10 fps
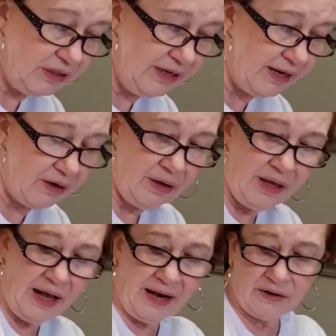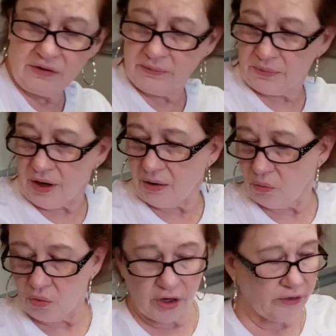Now, I only
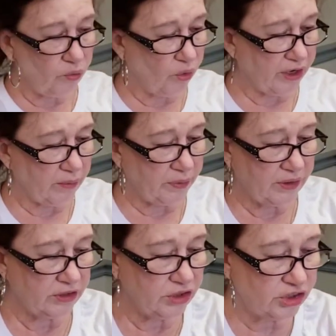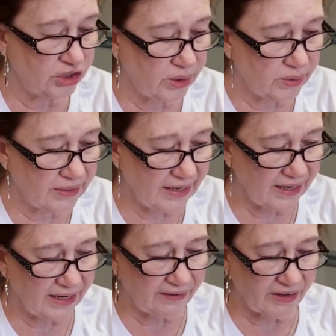brought one whip to show
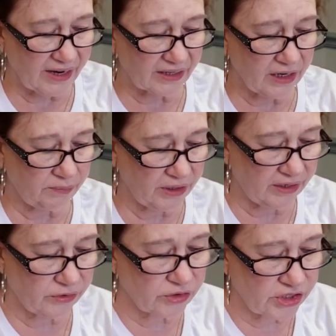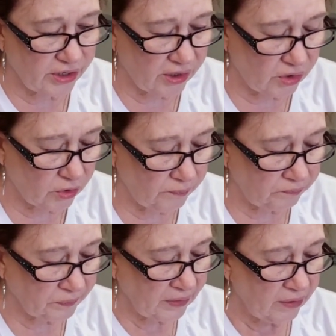today. I've got a couple others at home,
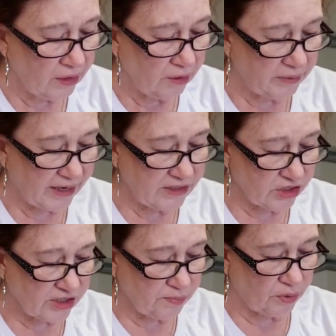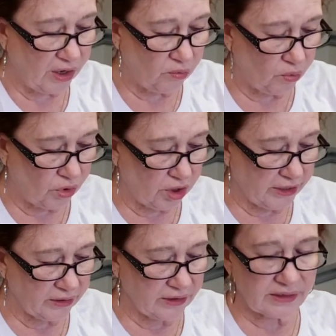but I just brought
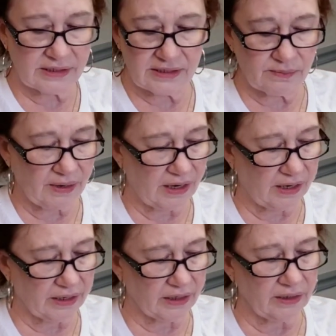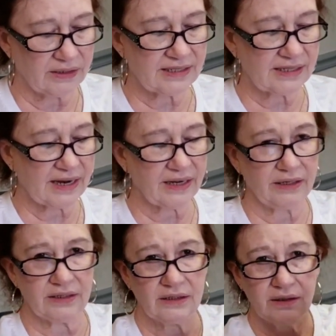one. This is my
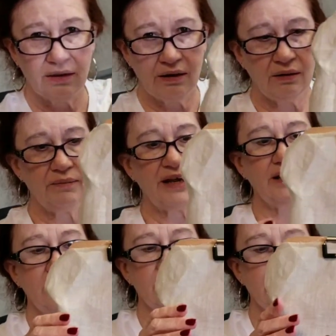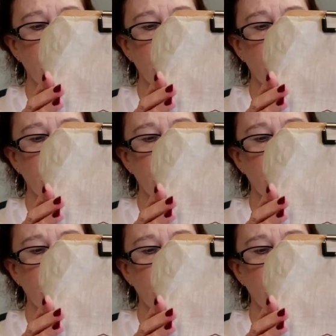second Maynia